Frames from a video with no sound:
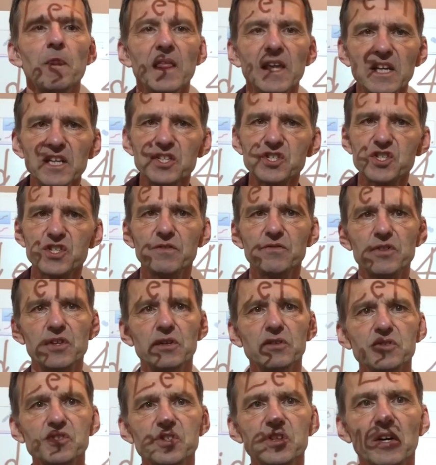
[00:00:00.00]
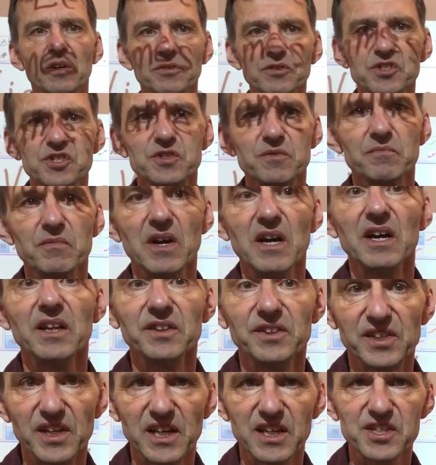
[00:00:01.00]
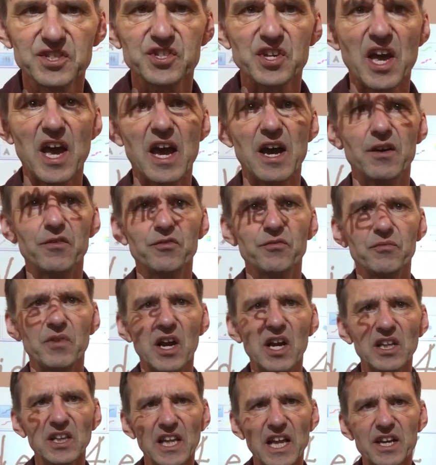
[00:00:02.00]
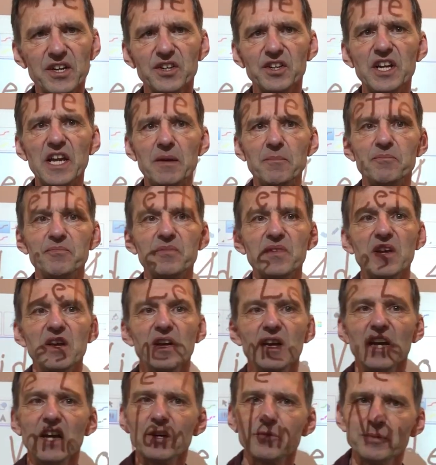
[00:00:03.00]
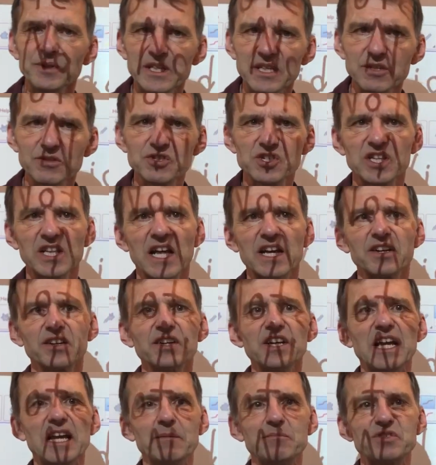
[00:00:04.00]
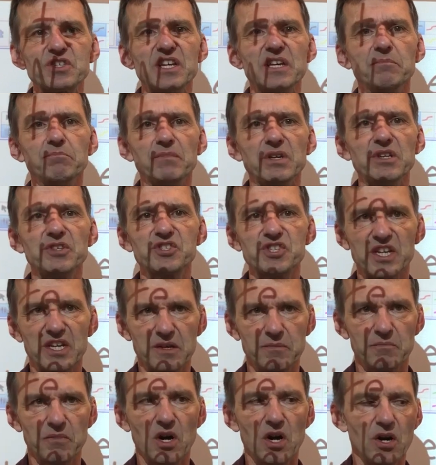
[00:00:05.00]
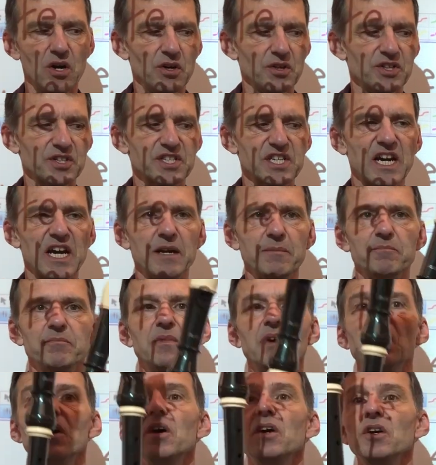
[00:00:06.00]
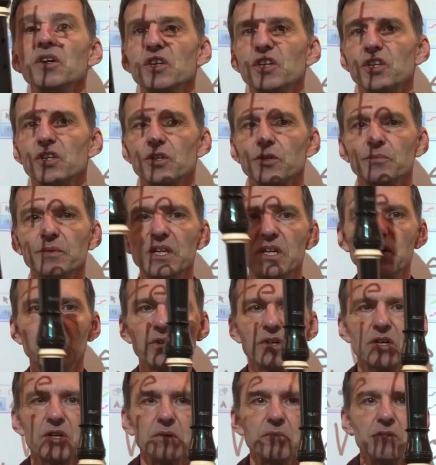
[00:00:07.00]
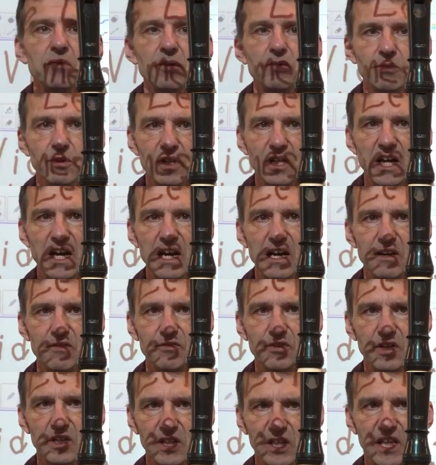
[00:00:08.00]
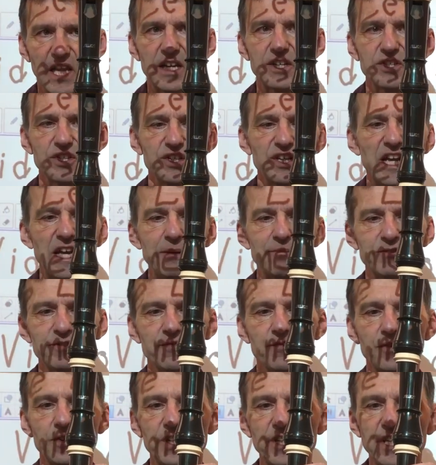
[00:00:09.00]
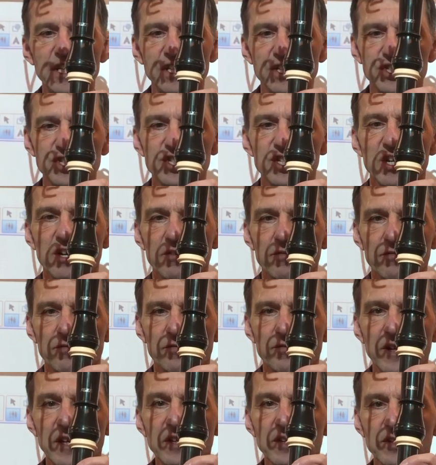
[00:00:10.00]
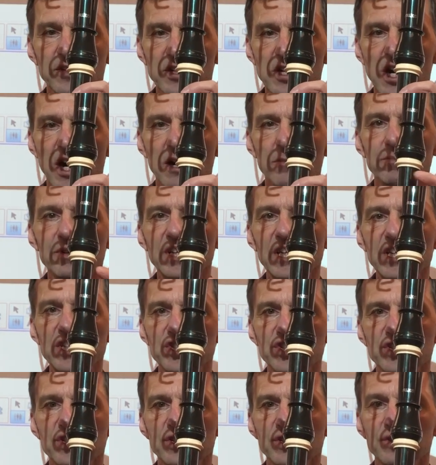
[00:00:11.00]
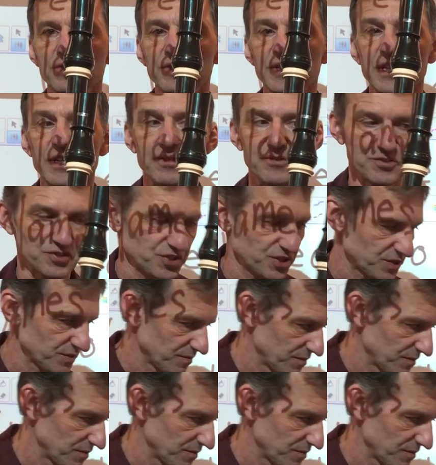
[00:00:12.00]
Each of those notes does have a letter name, and we use letter names in music all the time. Your recorder will have letter names for each finger combination you use.